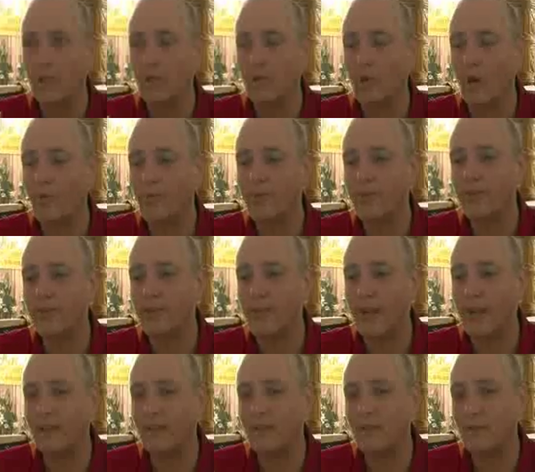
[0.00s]
novice
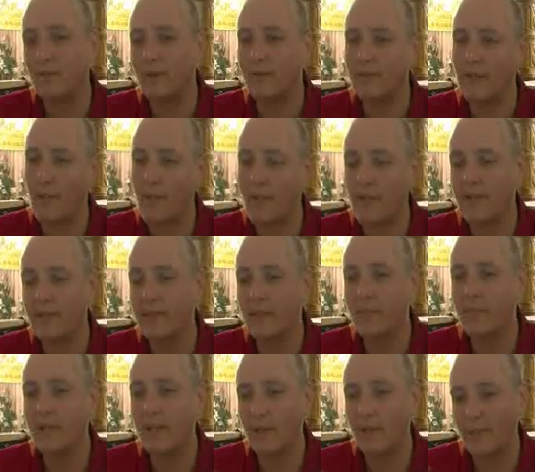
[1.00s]
nuns or something
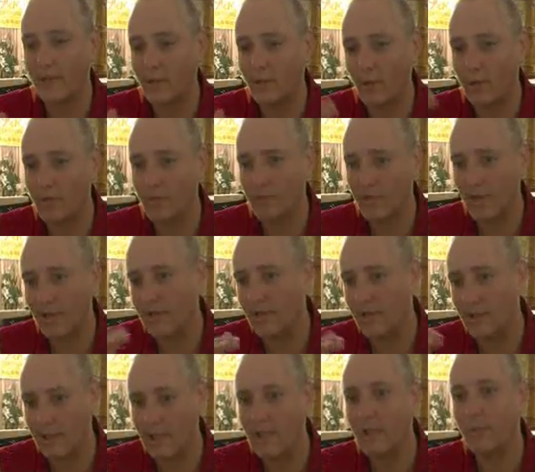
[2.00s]
similar, but not
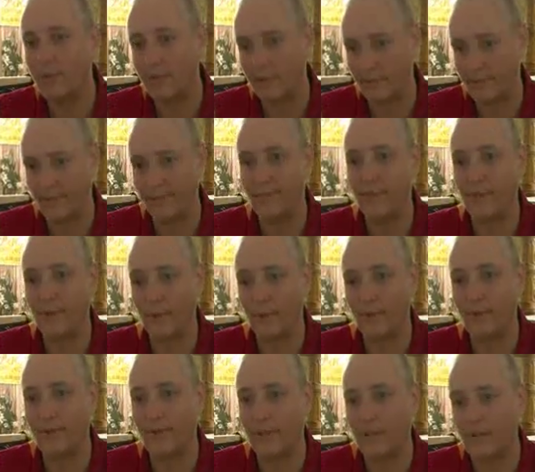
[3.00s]
really equal,
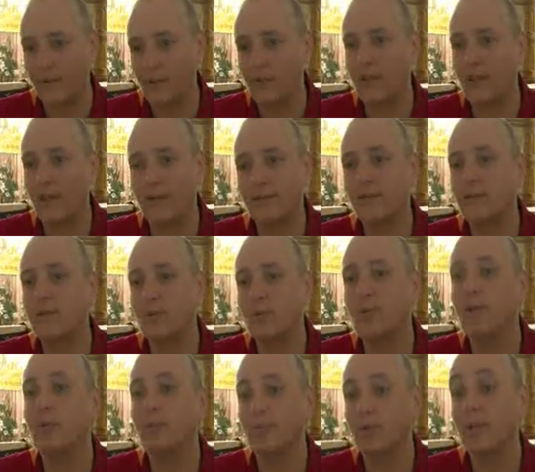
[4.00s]
as
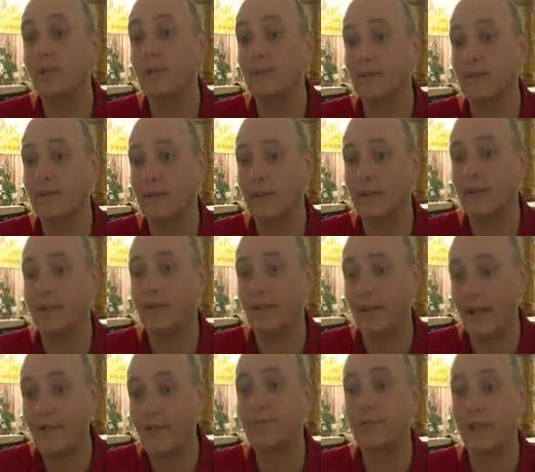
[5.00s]
during Buddha's
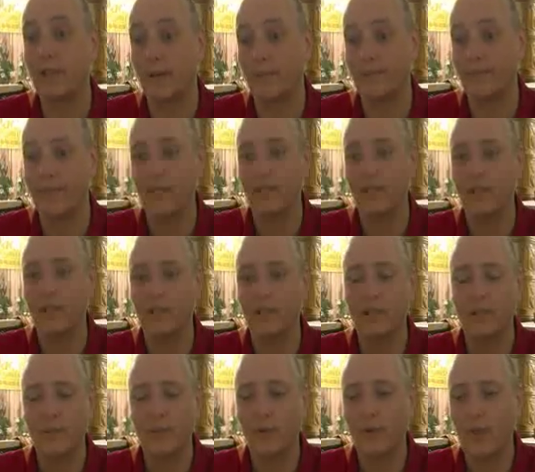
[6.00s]
lifetime.
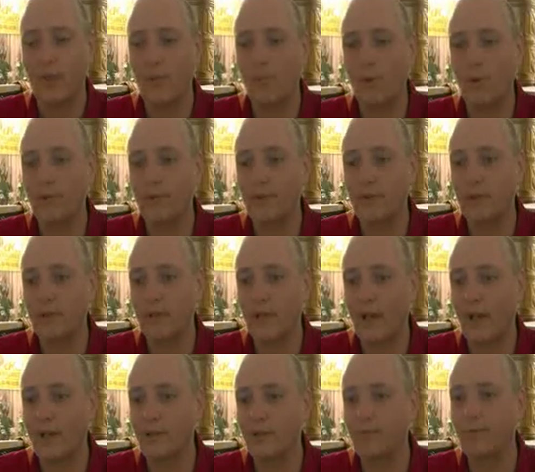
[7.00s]
So there was a
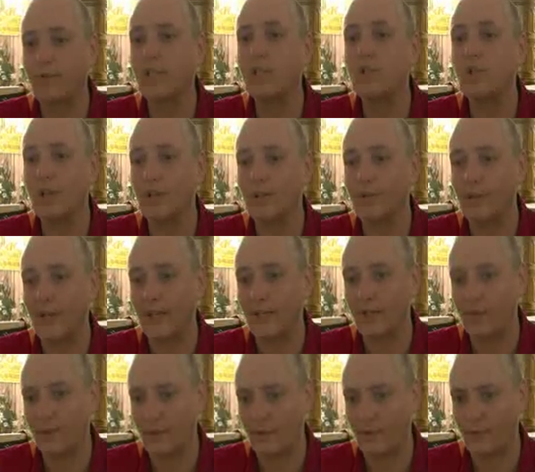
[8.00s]
kind of
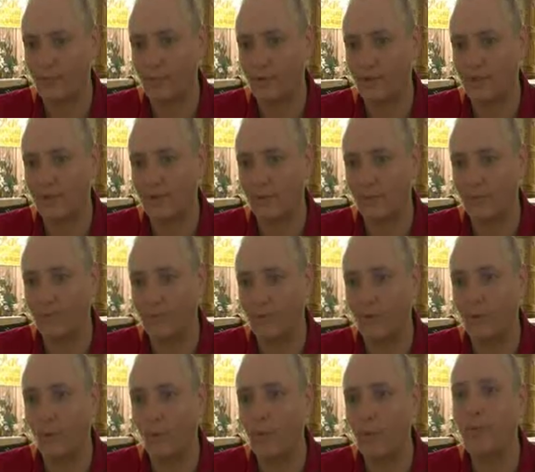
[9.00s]
degeneration of Buddhism for
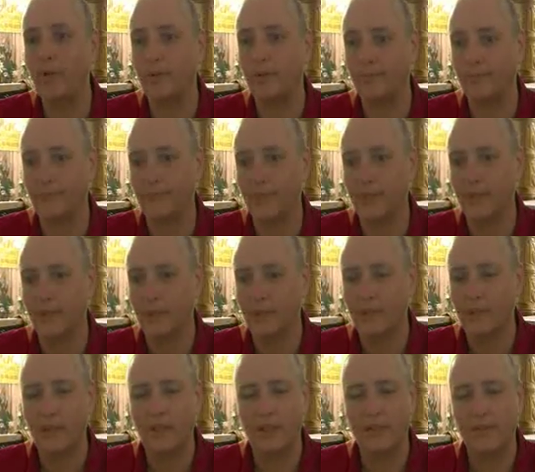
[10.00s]
the women.
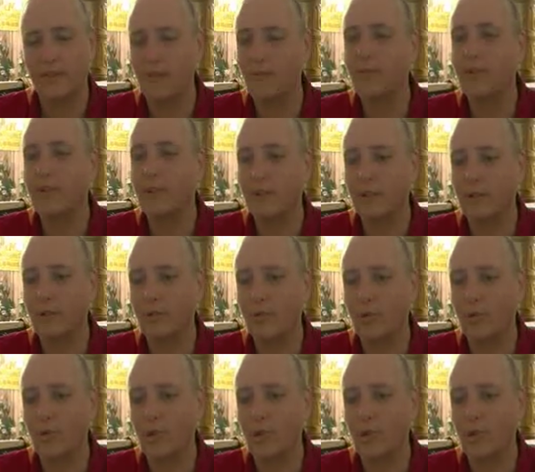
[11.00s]
It's difficult to